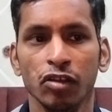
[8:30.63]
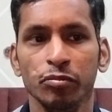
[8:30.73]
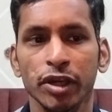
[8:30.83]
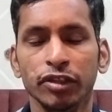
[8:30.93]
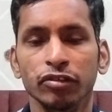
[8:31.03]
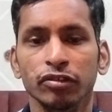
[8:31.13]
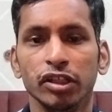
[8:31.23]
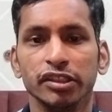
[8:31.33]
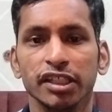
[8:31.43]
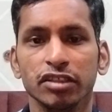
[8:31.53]
Based on
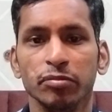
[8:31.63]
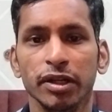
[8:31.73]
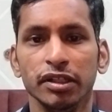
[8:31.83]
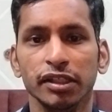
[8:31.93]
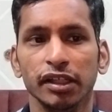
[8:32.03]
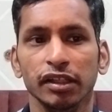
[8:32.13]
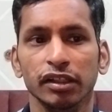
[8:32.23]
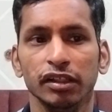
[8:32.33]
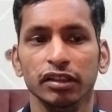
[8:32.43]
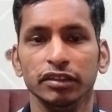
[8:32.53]
the assessment
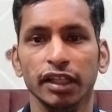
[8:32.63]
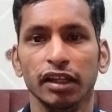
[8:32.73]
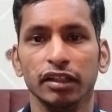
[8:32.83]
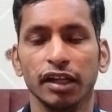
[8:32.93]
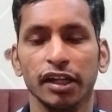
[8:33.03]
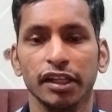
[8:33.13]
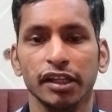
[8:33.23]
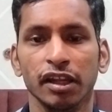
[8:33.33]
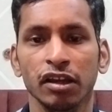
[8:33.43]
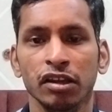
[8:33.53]

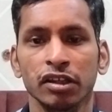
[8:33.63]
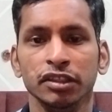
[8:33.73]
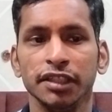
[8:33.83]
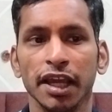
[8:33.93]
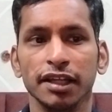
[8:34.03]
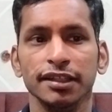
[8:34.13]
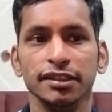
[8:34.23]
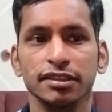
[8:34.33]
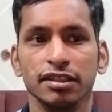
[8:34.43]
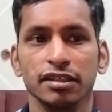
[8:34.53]
criteria,
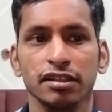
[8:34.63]
checklist,